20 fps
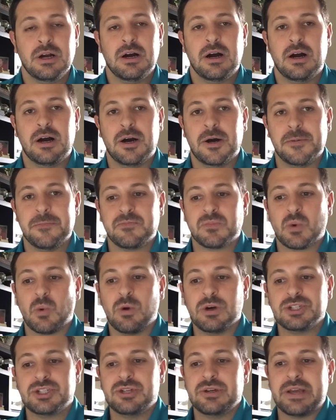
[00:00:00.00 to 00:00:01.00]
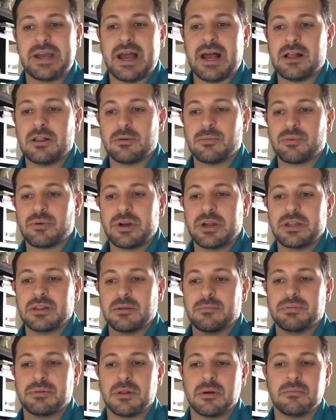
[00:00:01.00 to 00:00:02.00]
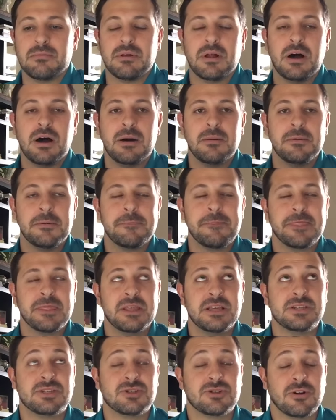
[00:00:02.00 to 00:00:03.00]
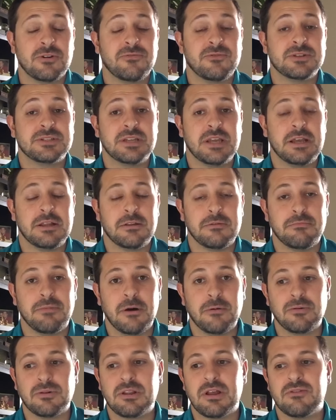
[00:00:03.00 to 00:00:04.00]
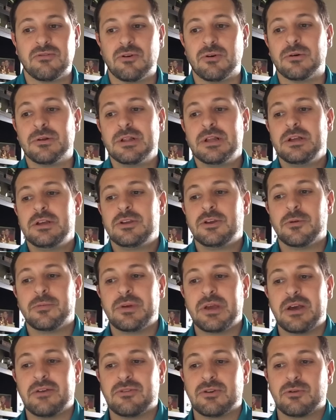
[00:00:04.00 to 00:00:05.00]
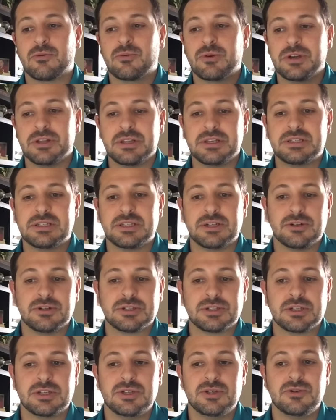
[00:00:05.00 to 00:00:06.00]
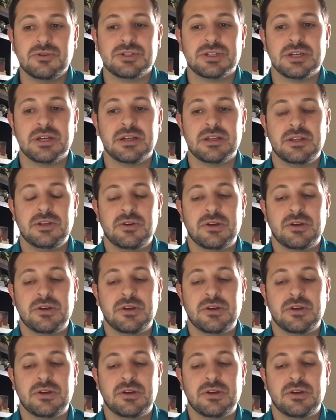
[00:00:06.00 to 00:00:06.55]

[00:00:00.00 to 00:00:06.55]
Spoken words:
Once you calibrate the plumb bob, the surface, and the bubble level, you'll be able to really seriously use it.